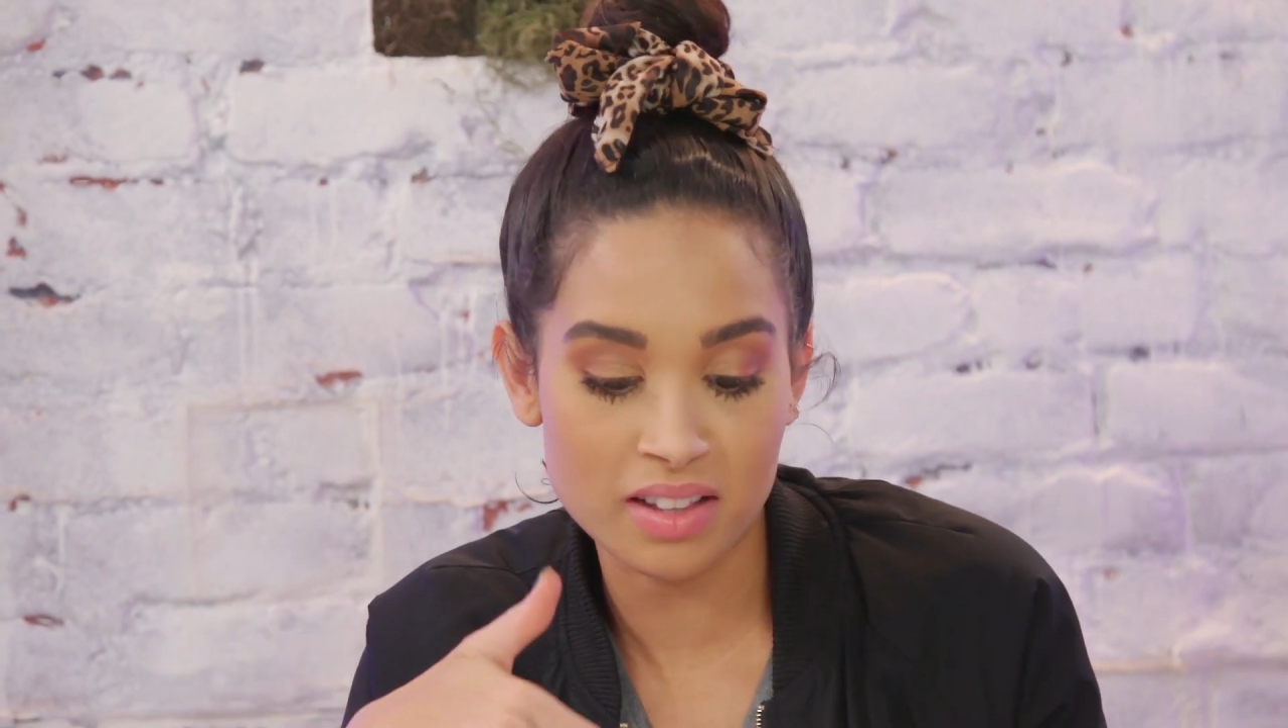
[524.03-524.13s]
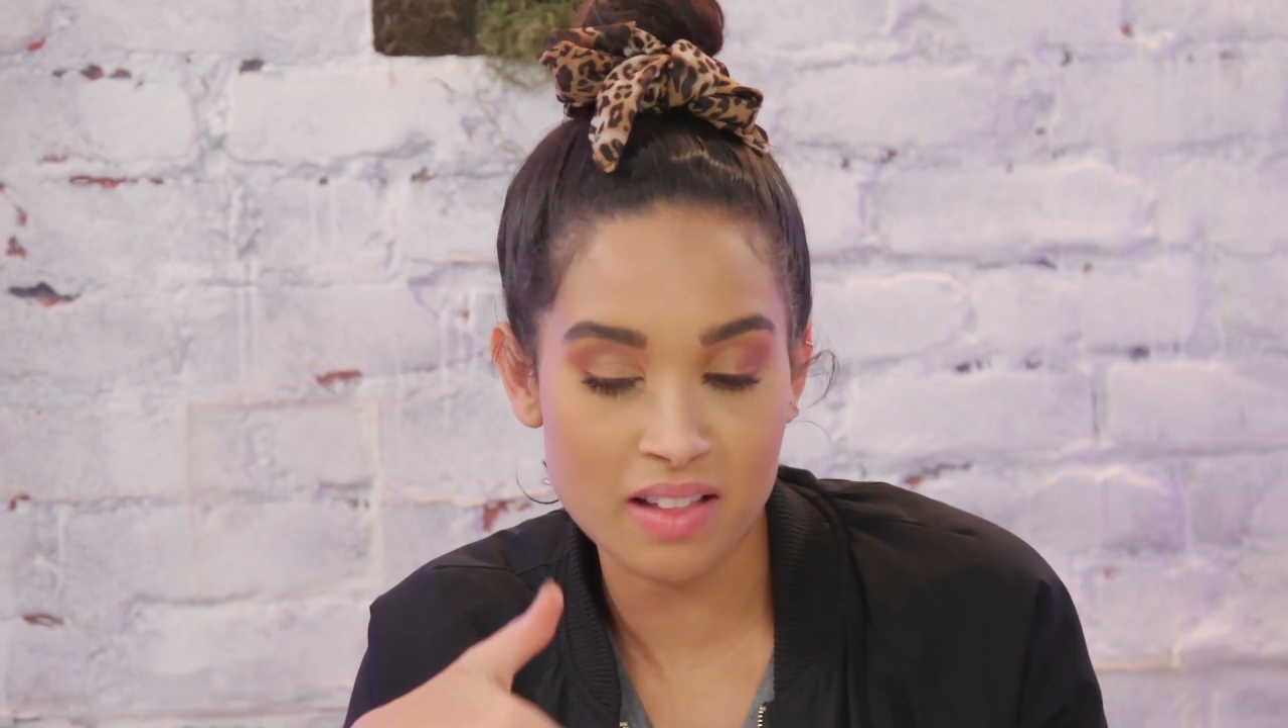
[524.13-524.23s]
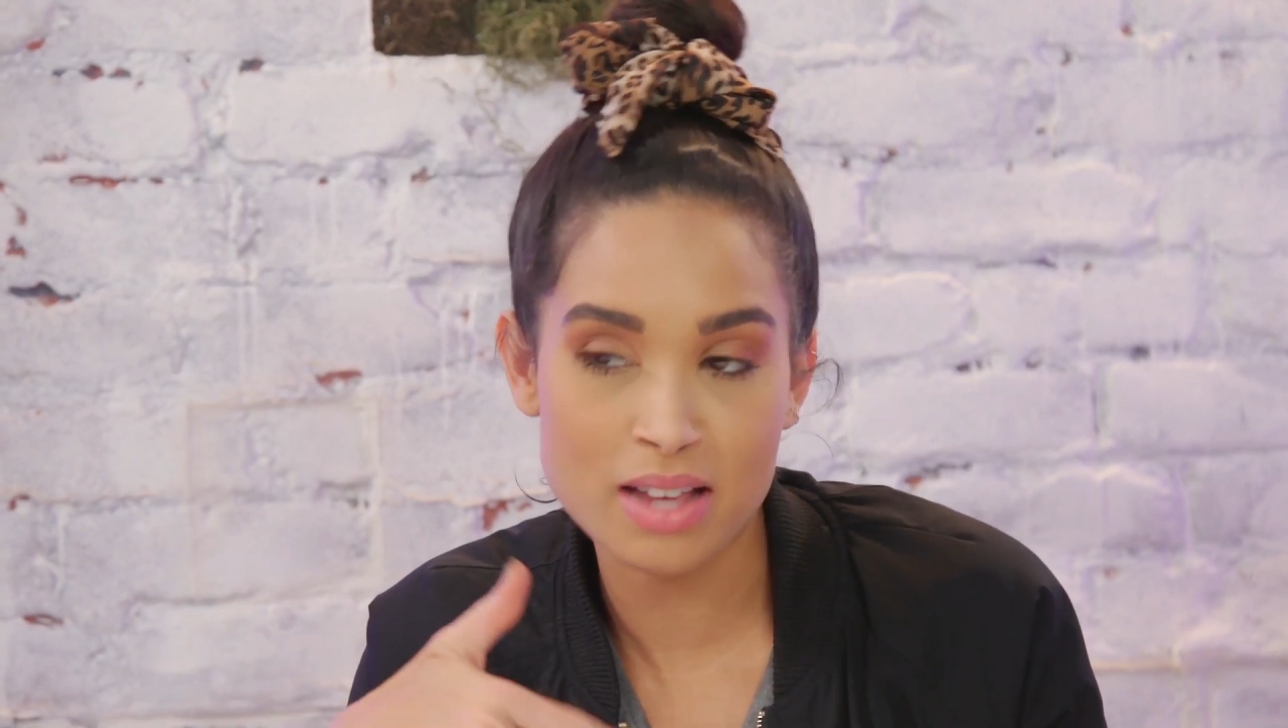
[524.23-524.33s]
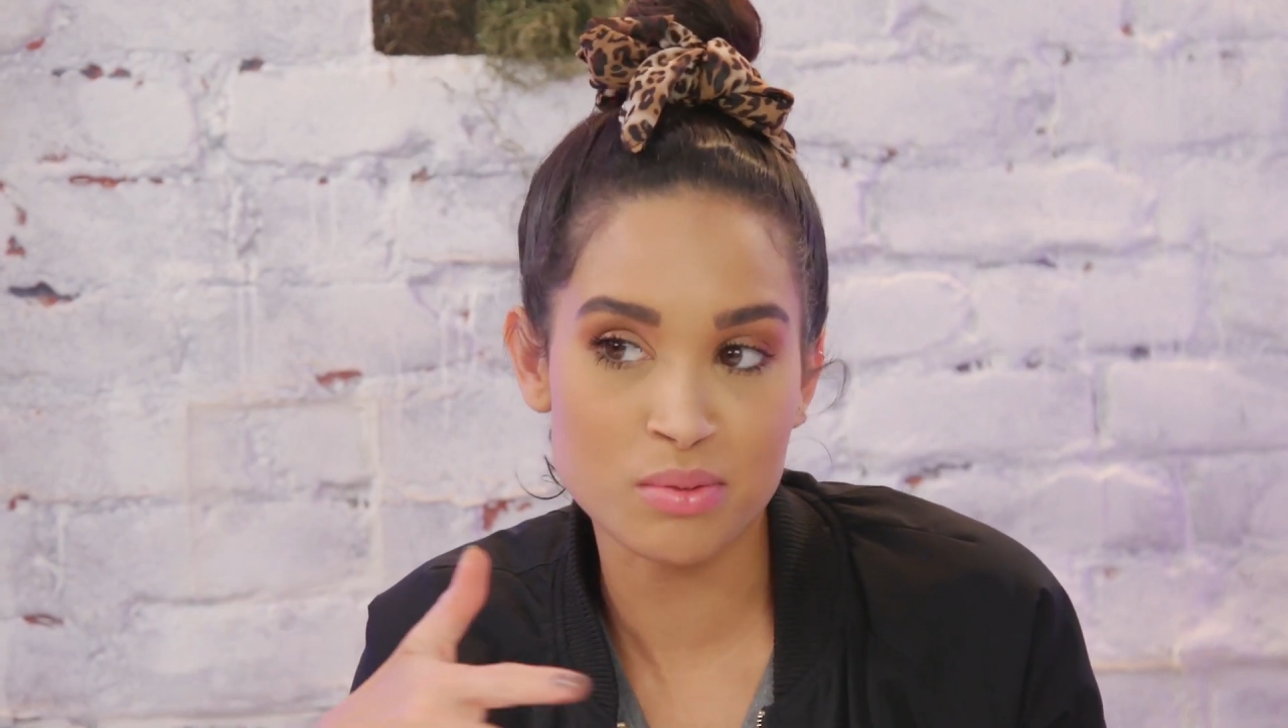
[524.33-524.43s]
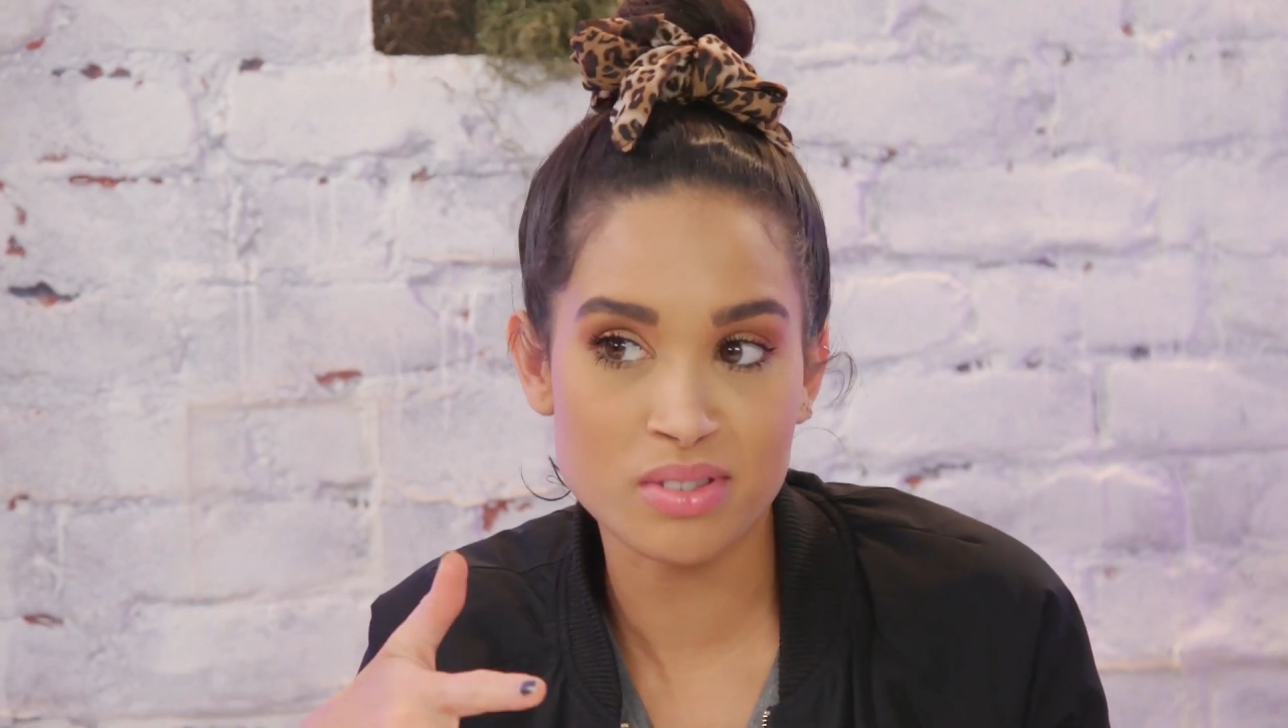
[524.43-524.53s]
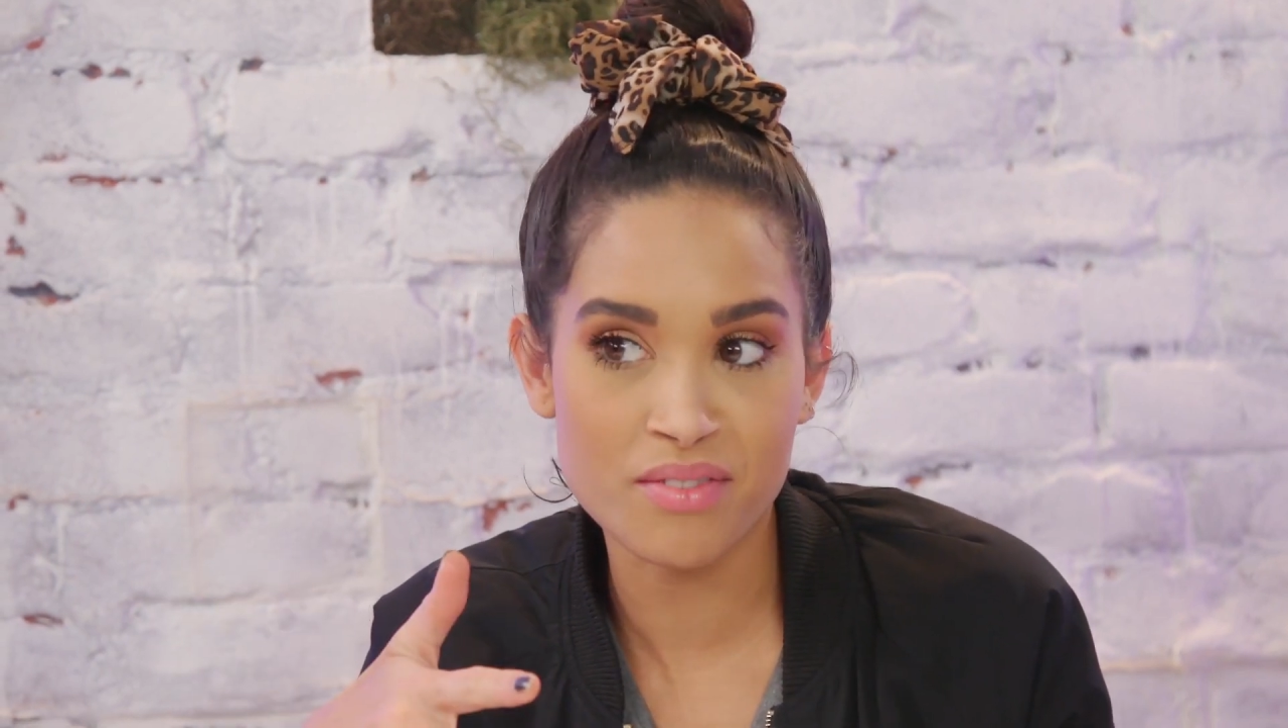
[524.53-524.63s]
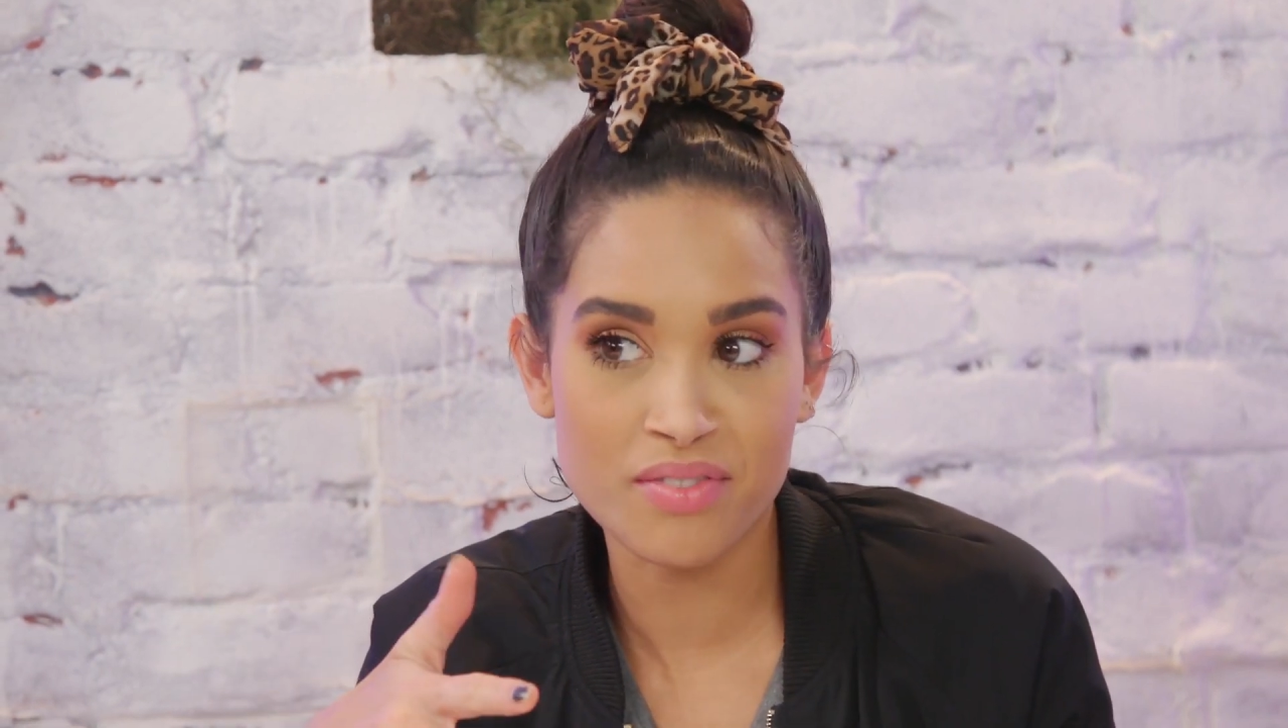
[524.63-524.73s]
glass was on